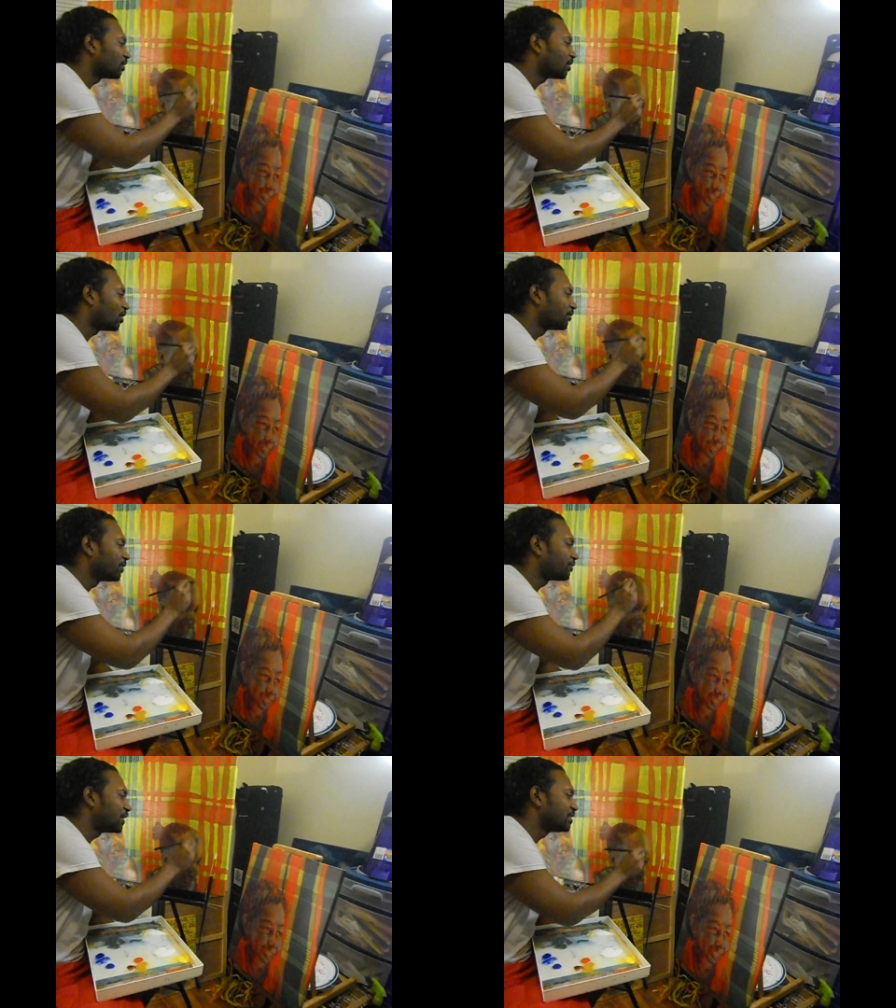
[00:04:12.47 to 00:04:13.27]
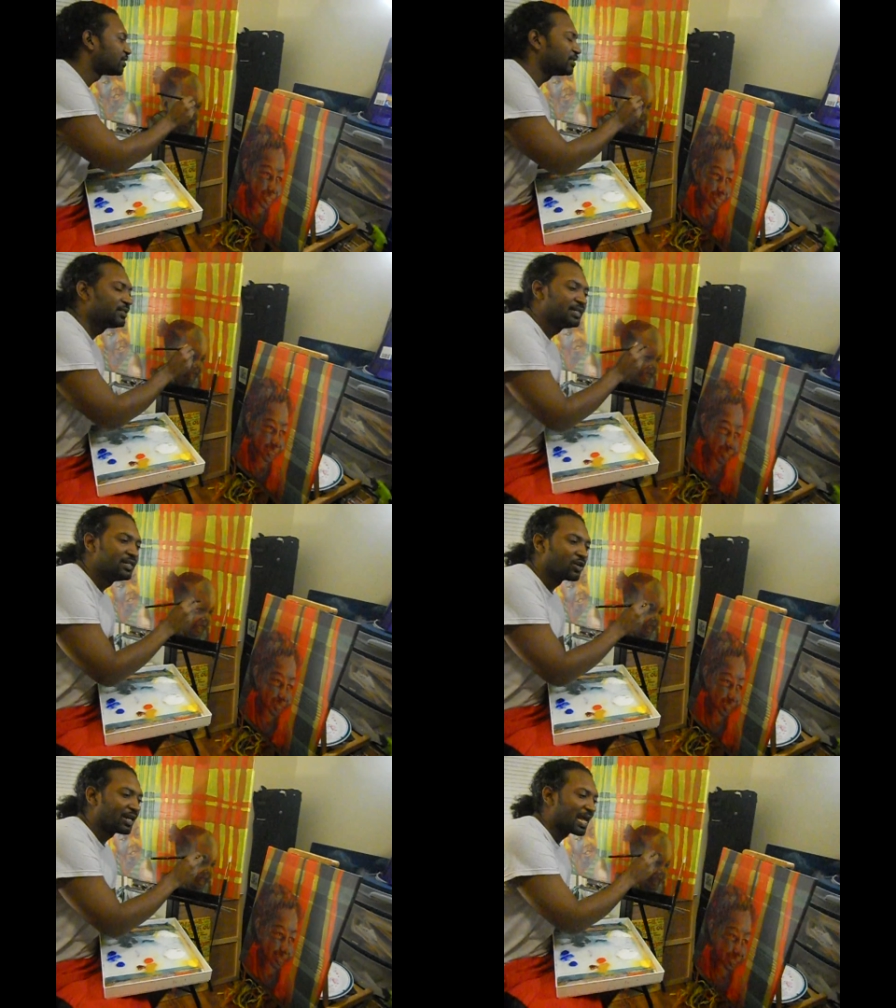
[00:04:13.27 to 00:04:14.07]
of the French did
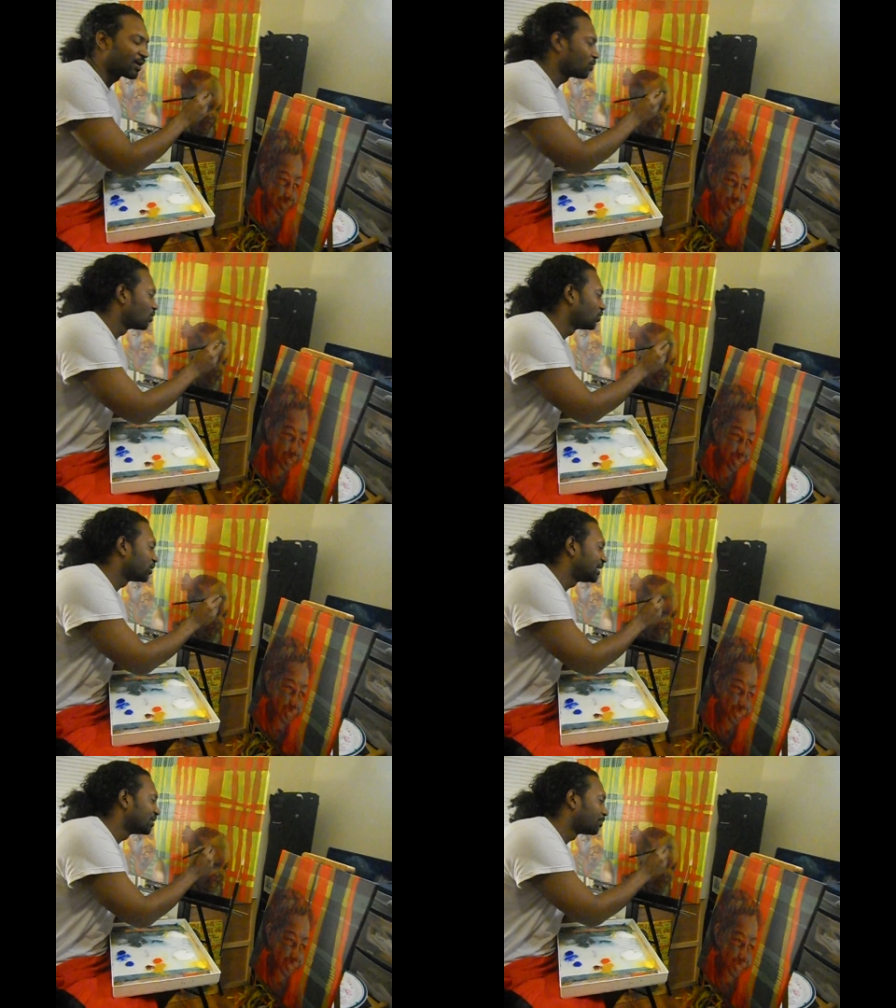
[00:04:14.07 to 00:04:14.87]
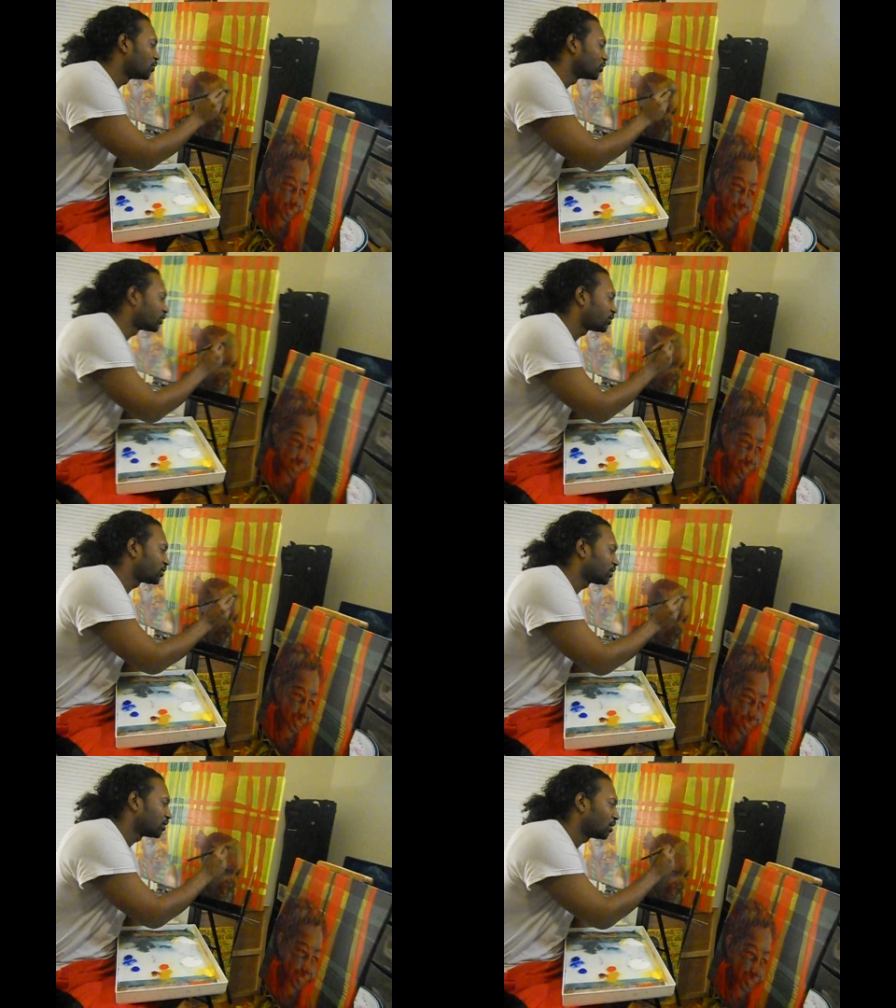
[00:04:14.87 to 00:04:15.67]
not like his
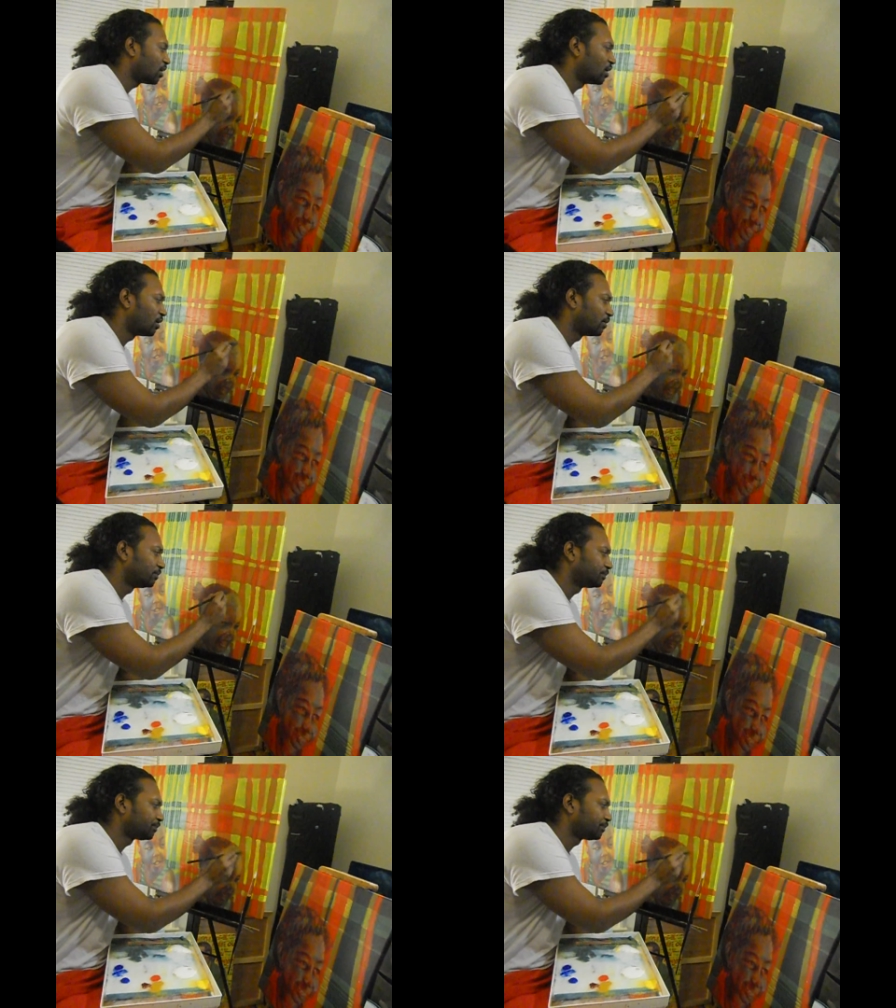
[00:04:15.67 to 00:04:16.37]
approach. I